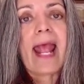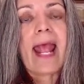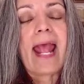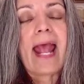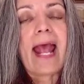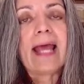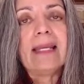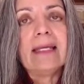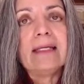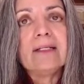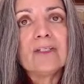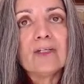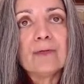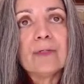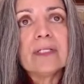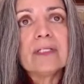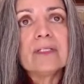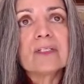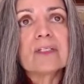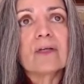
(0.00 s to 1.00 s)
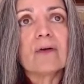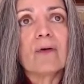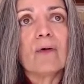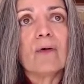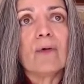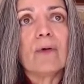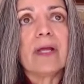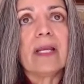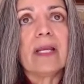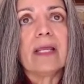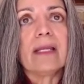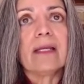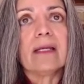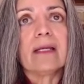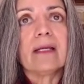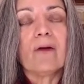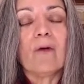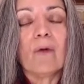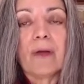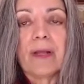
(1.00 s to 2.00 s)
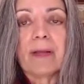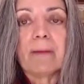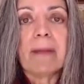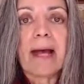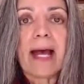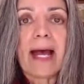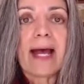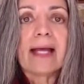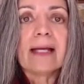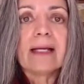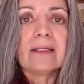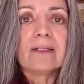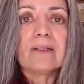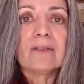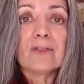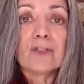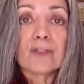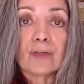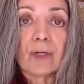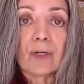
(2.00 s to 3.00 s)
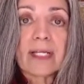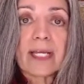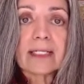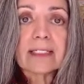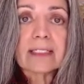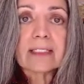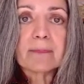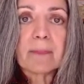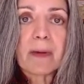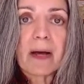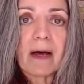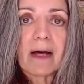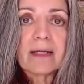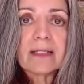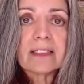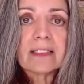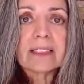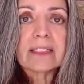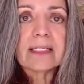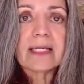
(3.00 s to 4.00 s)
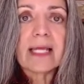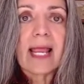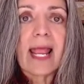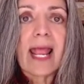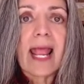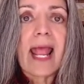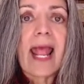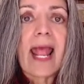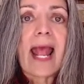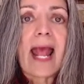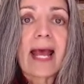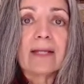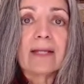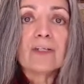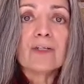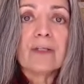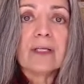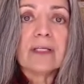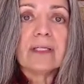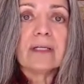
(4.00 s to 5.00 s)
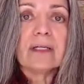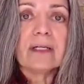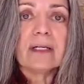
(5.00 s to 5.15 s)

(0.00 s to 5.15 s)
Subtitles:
And in doing so, in going back to Julien's past and to the year